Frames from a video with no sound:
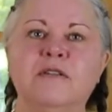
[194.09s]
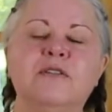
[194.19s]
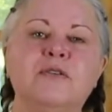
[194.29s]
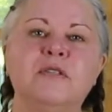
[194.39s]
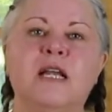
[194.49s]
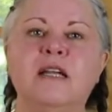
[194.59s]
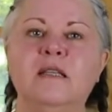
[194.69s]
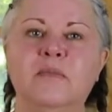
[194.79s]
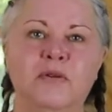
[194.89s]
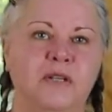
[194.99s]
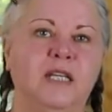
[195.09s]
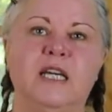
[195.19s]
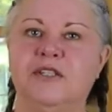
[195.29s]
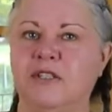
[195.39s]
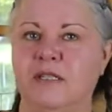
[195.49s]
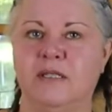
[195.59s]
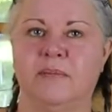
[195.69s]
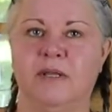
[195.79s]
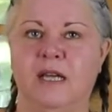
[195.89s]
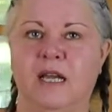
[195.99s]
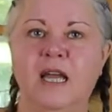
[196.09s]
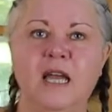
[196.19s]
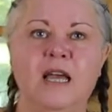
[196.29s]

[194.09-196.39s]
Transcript: So setting the mood in the kitchen is something